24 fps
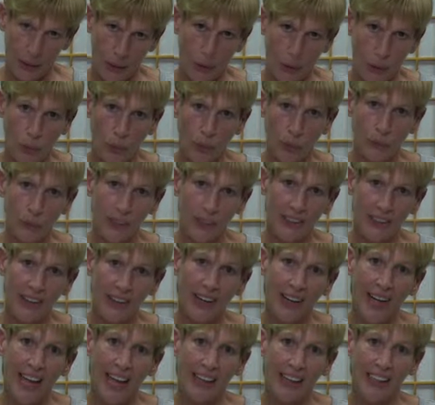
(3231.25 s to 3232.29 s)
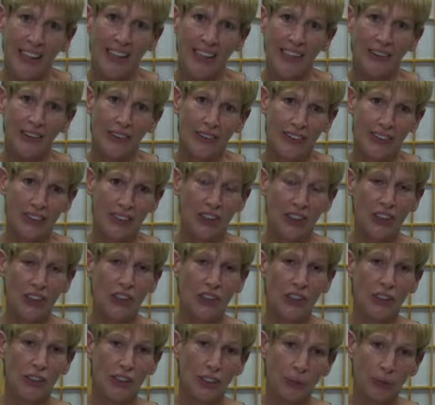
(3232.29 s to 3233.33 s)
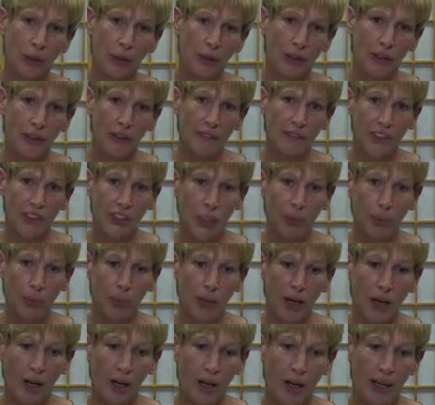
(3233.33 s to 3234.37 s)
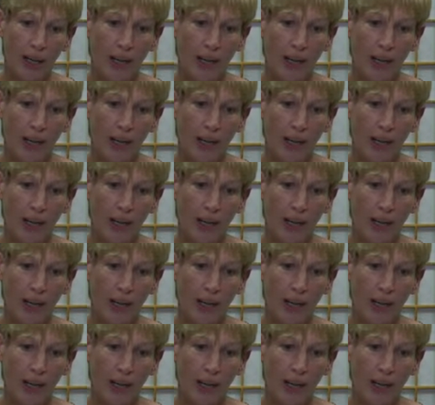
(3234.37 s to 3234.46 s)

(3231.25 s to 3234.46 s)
When we start adding kerosene to the spark of Shenpa,